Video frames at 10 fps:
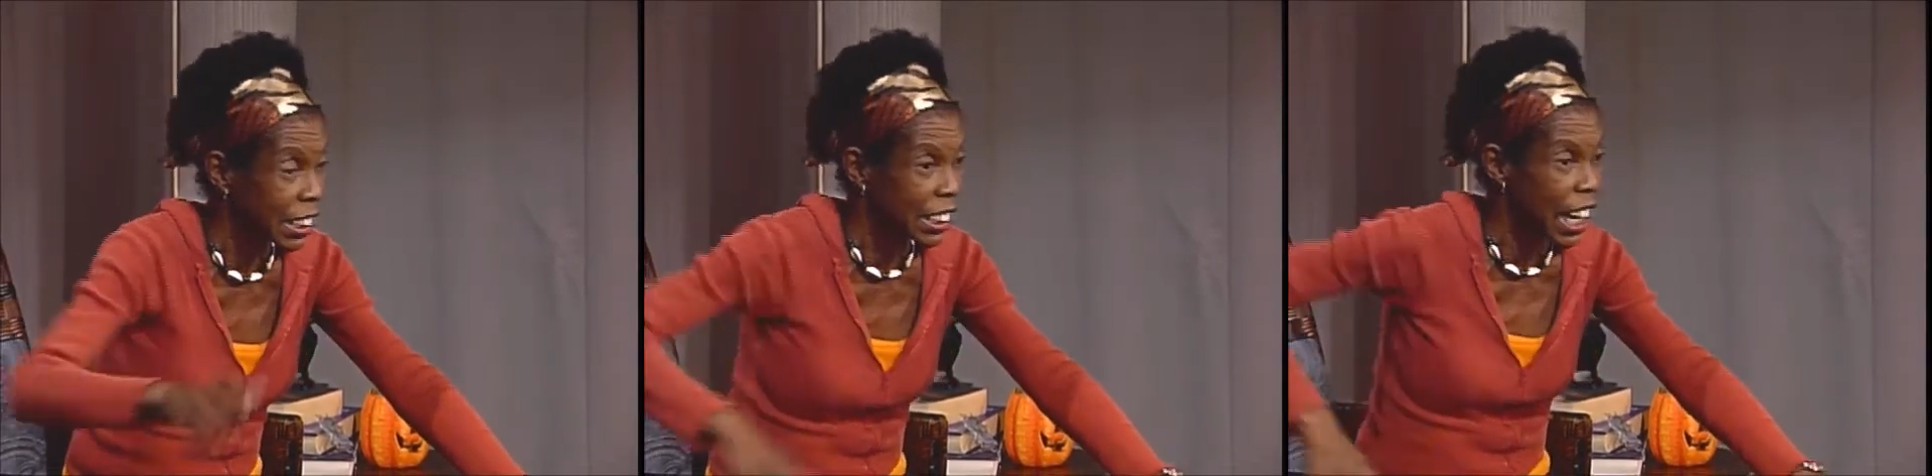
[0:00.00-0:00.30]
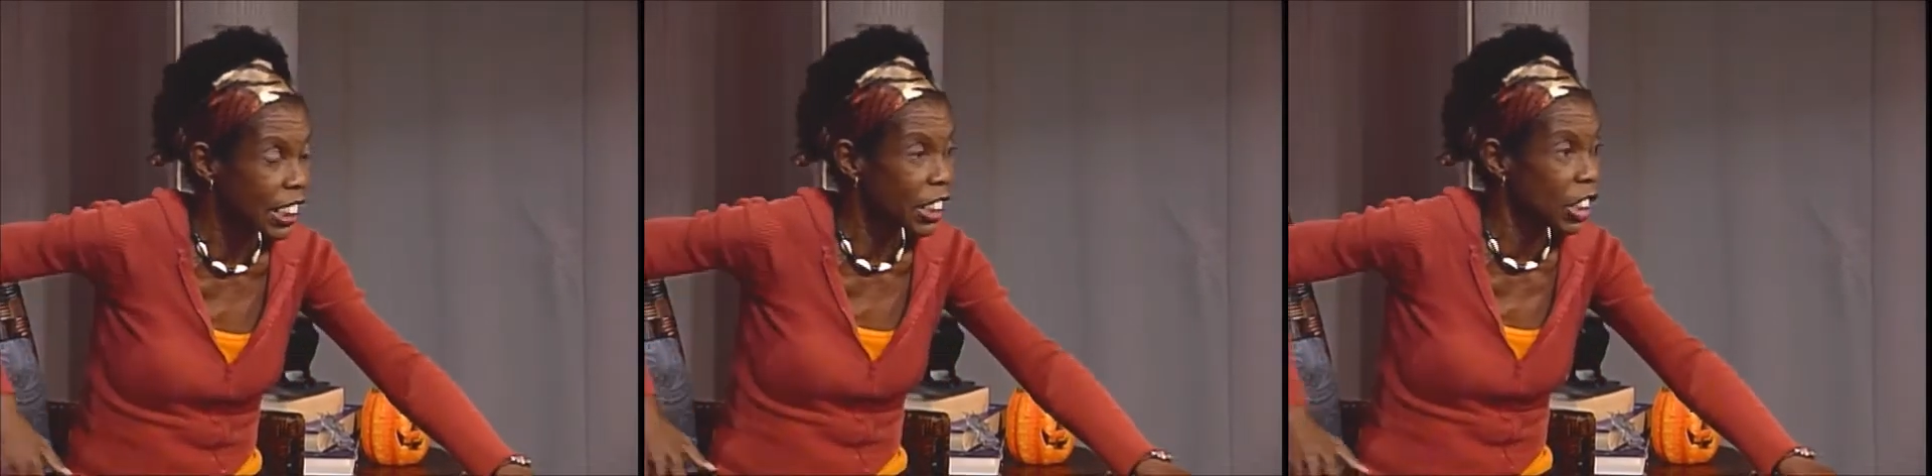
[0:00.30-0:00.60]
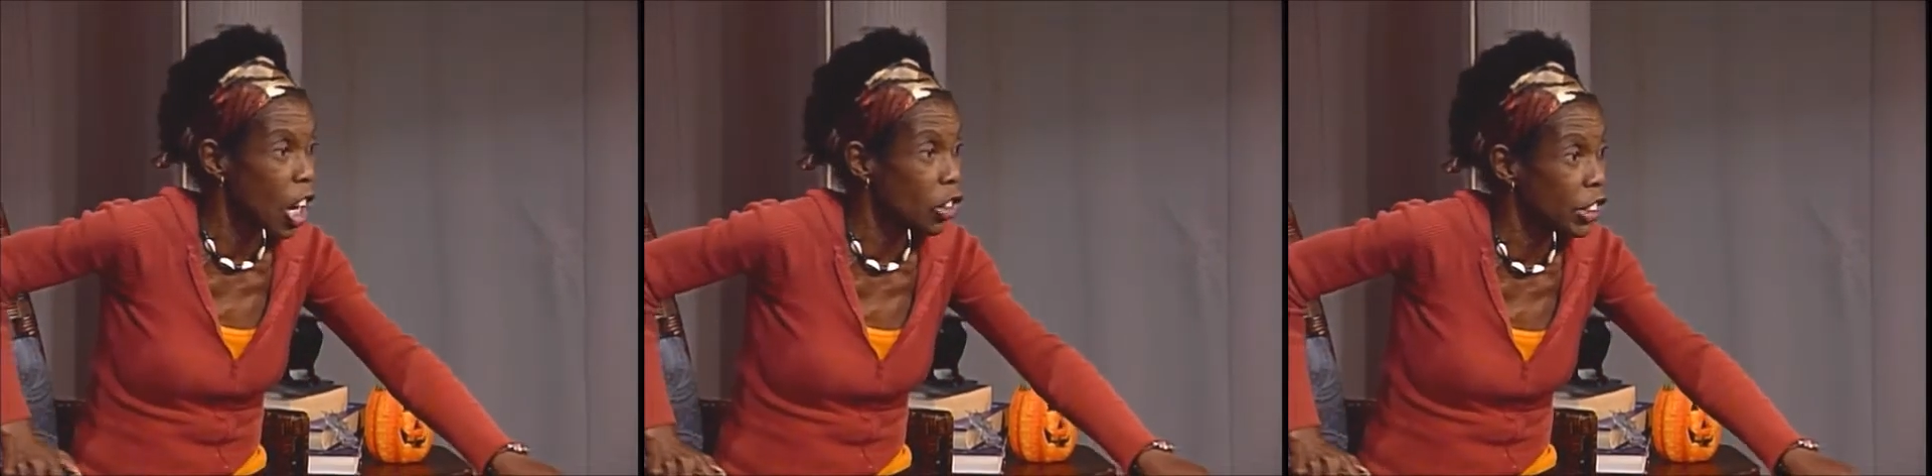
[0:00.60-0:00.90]
He
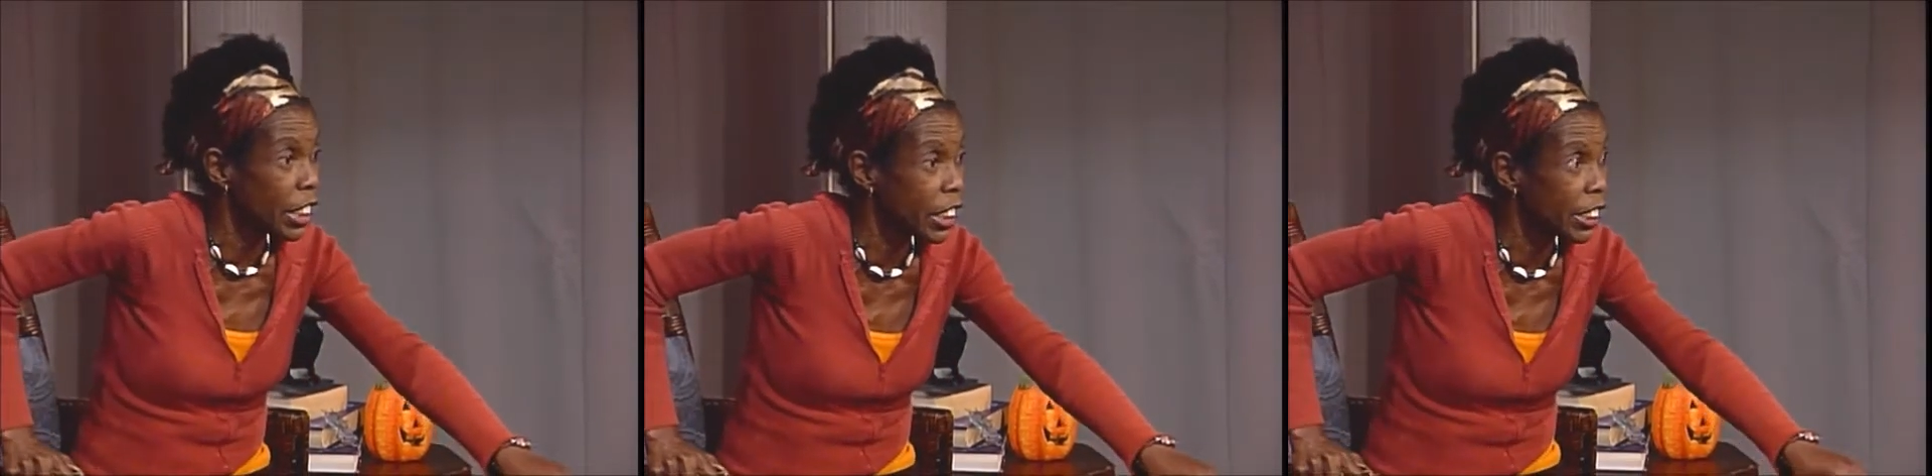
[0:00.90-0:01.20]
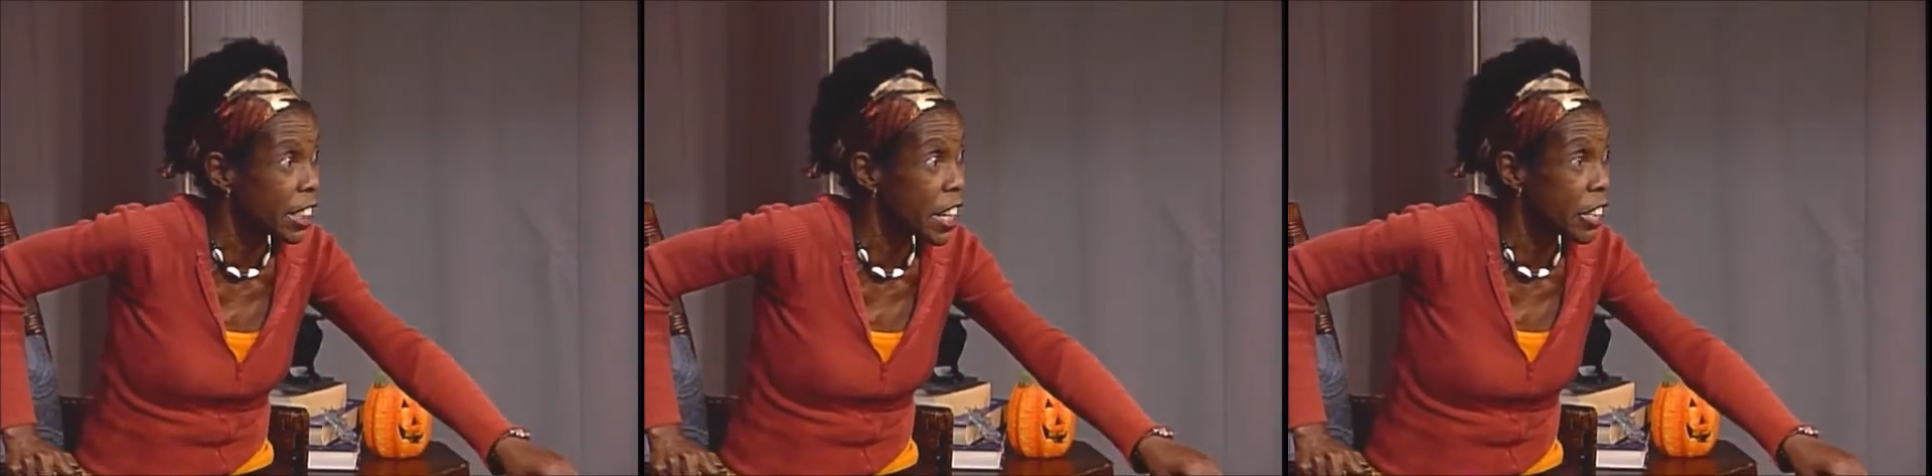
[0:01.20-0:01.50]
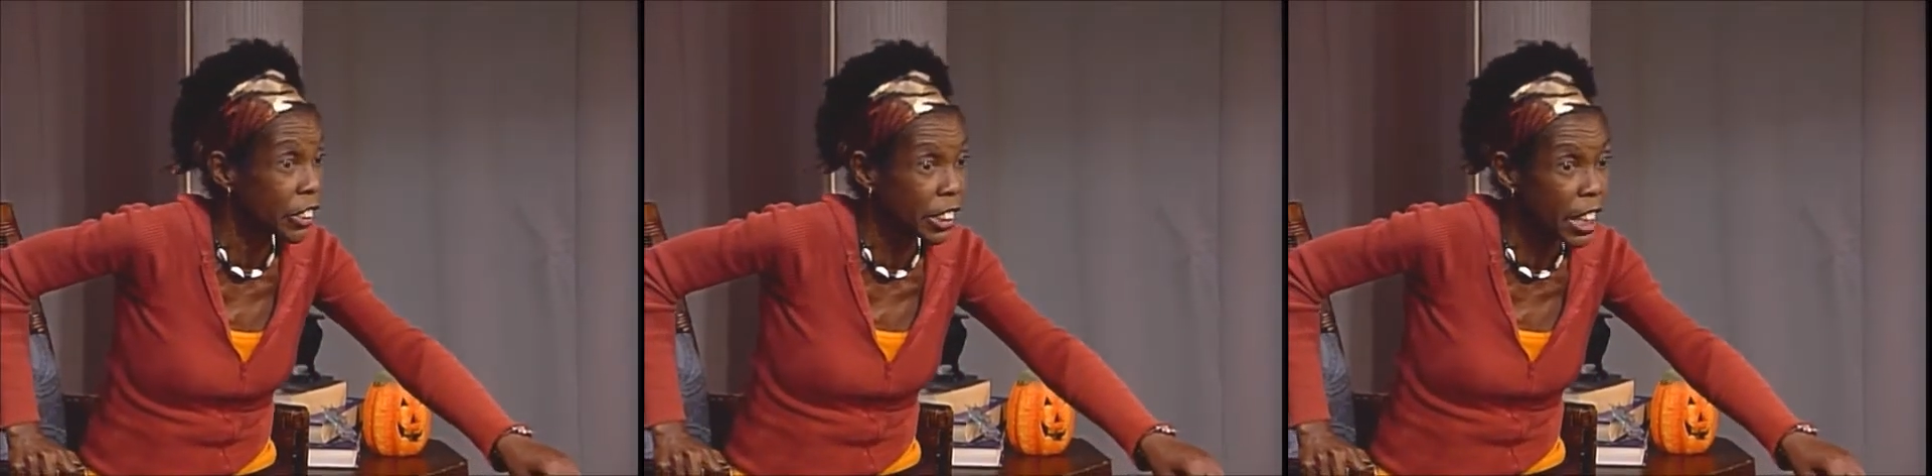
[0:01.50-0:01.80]
started counting the
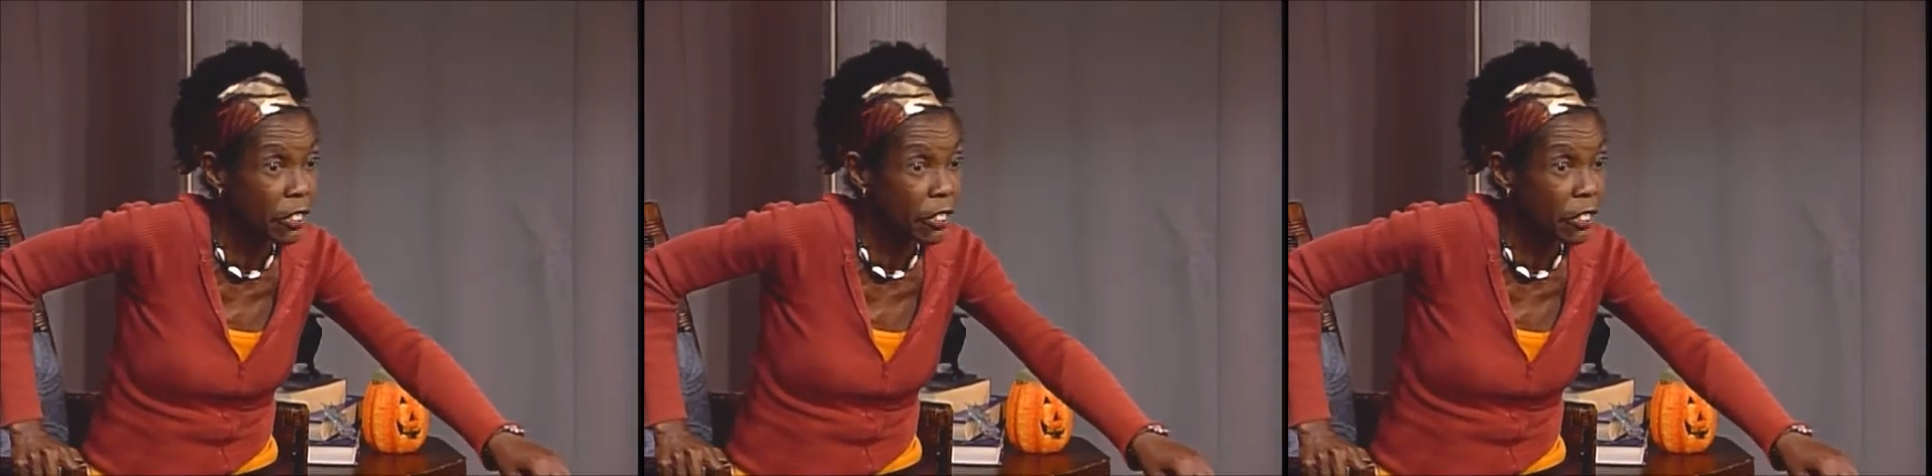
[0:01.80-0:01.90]
stairs